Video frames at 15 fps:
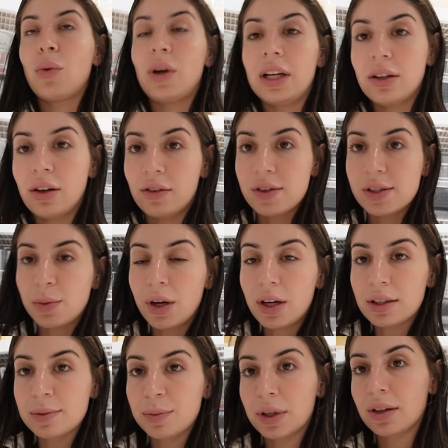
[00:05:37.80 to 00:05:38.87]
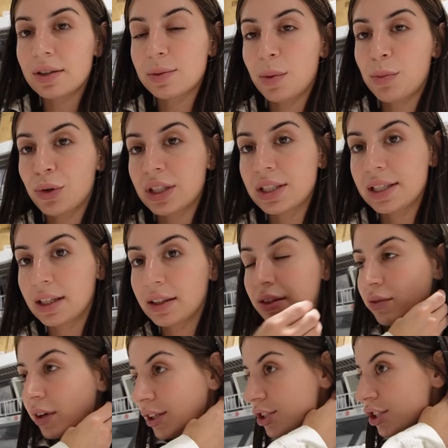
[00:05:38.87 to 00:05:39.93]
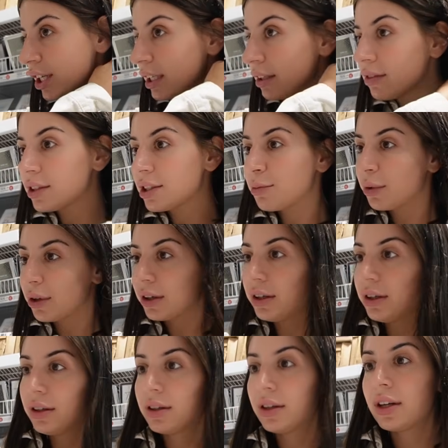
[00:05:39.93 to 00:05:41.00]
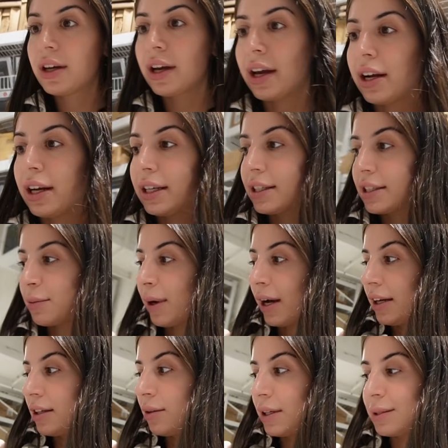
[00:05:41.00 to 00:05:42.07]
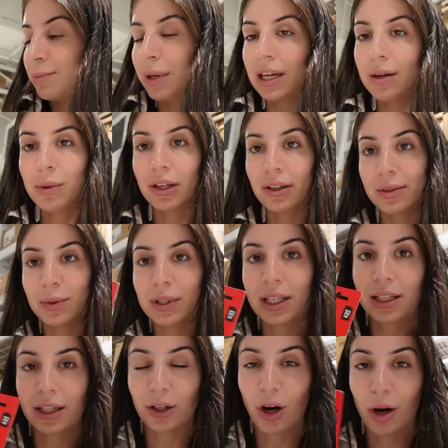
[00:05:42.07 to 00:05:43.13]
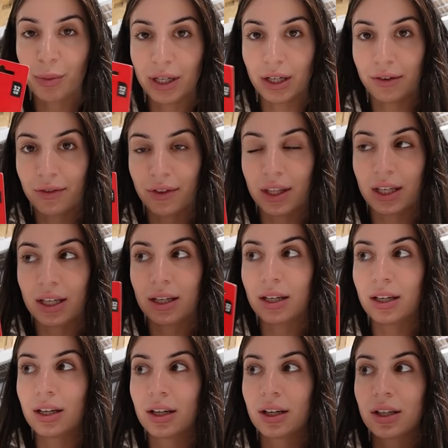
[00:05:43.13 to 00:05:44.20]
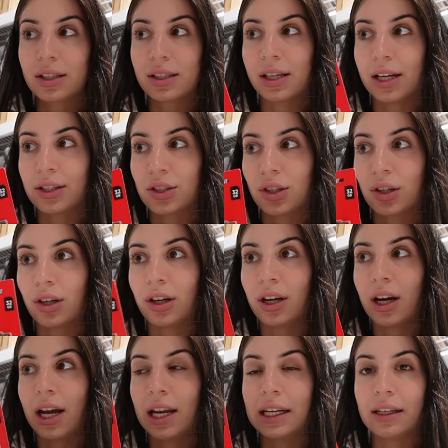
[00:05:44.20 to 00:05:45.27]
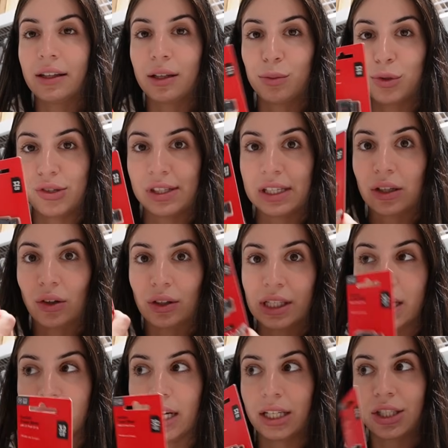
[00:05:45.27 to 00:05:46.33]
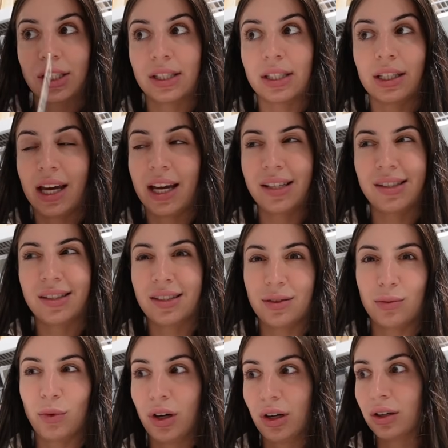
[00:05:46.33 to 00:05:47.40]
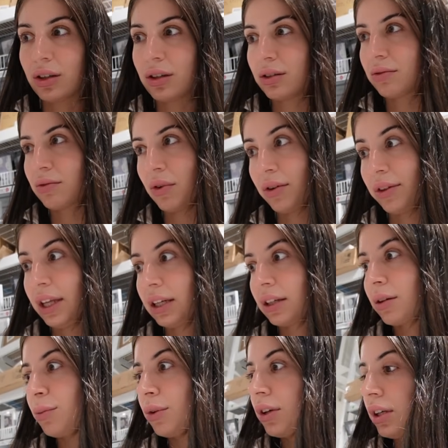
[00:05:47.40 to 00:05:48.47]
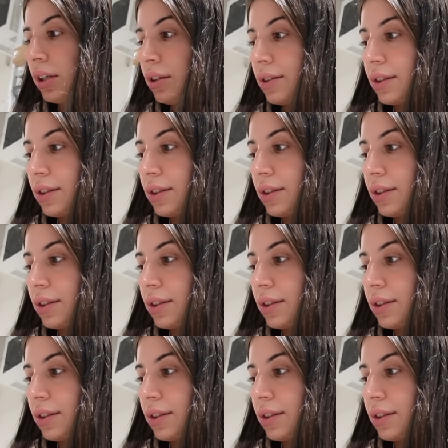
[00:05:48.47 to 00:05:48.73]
We're in Officeworks because we're printing the run sheet for tomorrow. And I need to buy a USB because we need a copy of the slideshow and the music on here just in case it doesn't work on their computer.